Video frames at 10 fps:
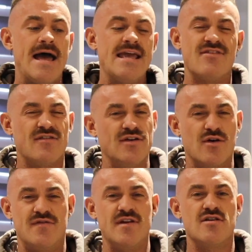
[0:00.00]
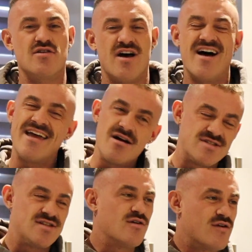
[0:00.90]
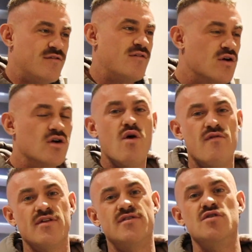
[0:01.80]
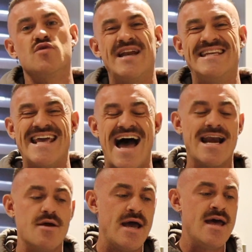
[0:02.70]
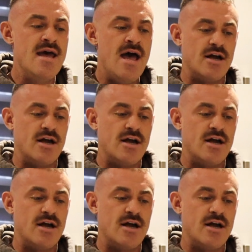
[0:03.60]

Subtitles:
Even if I don't feel good, I think I'm still going to fucking go for the 220 anyway,